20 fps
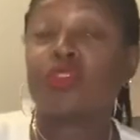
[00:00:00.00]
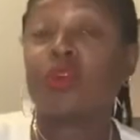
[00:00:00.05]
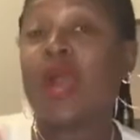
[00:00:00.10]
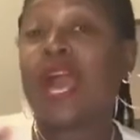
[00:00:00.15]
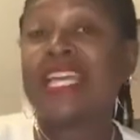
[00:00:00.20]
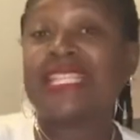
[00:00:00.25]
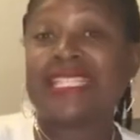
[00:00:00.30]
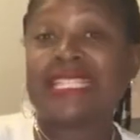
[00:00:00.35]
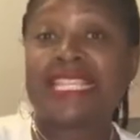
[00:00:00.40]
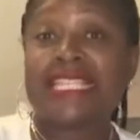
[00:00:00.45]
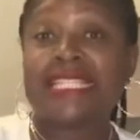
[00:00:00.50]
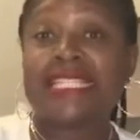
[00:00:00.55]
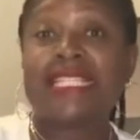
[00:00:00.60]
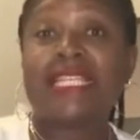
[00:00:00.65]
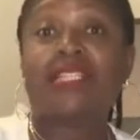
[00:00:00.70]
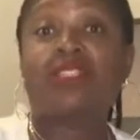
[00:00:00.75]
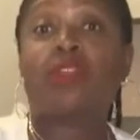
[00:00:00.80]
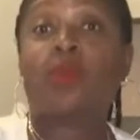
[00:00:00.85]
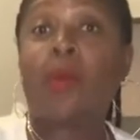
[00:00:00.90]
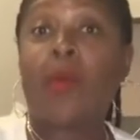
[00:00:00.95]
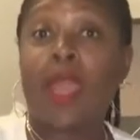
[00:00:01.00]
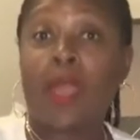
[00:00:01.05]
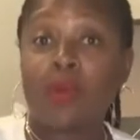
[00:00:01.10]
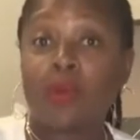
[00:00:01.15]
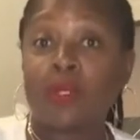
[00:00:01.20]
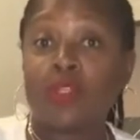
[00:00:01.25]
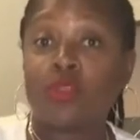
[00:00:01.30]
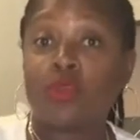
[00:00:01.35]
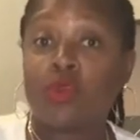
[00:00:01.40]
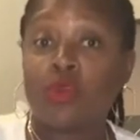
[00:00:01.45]
So I seasoned it the way I
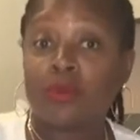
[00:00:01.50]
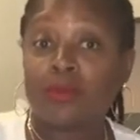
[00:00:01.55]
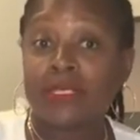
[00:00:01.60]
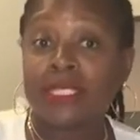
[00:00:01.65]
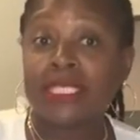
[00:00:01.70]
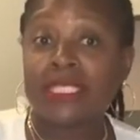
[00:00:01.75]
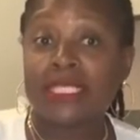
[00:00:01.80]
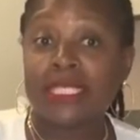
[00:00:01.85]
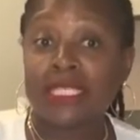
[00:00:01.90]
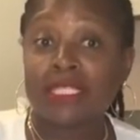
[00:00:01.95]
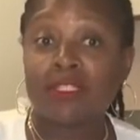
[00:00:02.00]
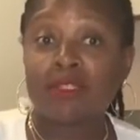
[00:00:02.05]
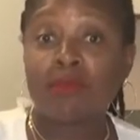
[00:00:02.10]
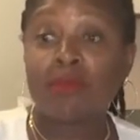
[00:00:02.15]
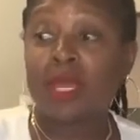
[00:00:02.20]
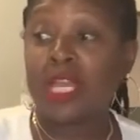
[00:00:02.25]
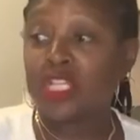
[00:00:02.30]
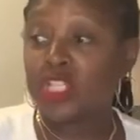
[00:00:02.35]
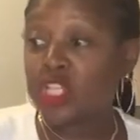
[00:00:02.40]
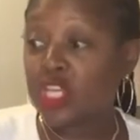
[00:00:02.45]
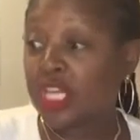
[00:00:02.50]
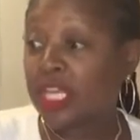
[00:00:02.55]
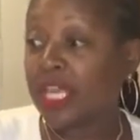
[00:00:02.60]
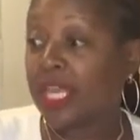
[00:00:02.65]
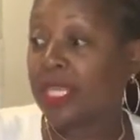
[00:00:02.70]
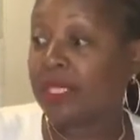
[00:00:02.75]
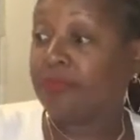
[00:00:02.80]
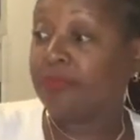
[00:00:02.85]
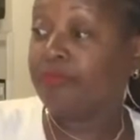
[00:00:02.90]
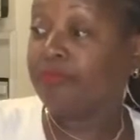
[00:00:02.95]
would normally season my
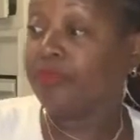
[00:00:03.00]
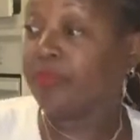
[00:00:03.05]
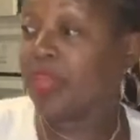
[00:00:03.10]
chicken.